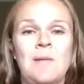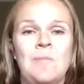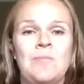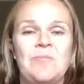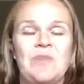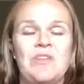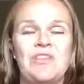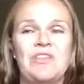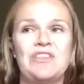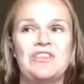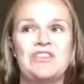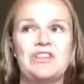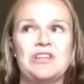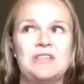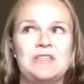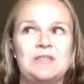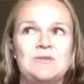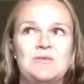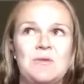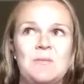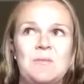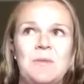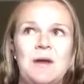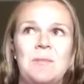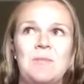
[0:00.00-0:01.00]
But just
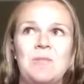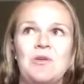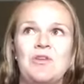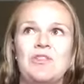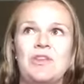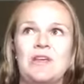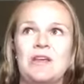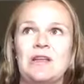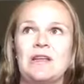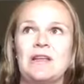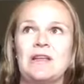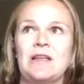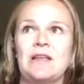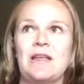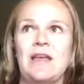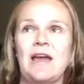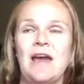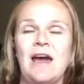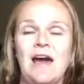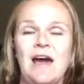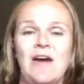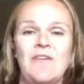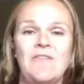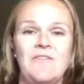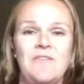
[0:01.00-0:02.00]
remember that
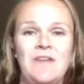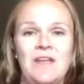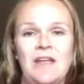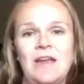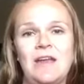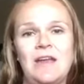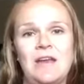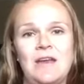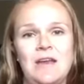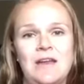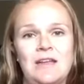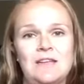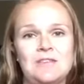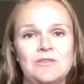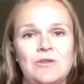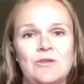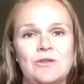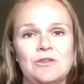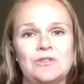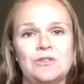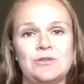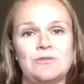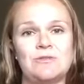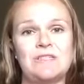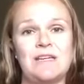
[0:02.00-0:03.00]
caffeine is
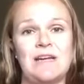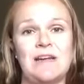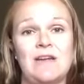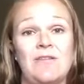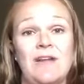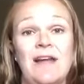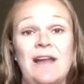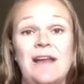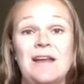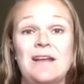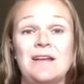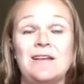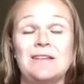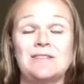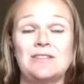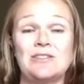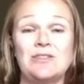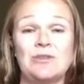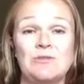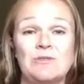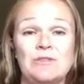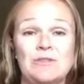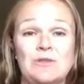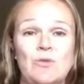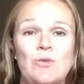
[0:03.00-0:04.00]
also a diuretic, and
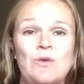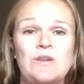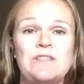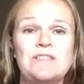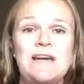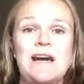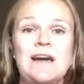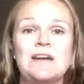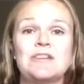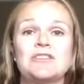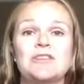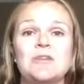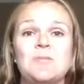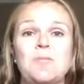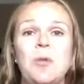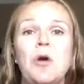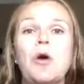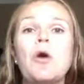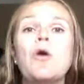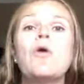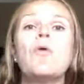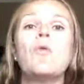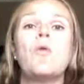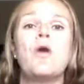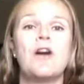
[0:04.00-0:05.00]
so it's going to actually
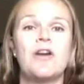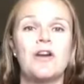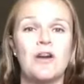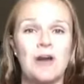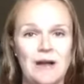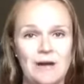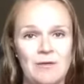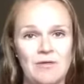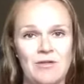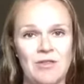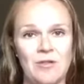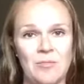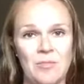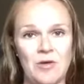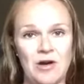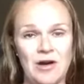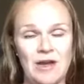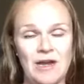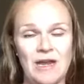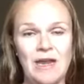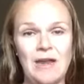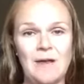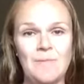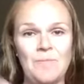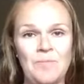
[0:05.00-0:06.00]
pull water out of the
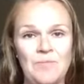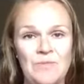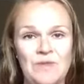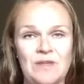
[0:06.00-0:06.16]
body.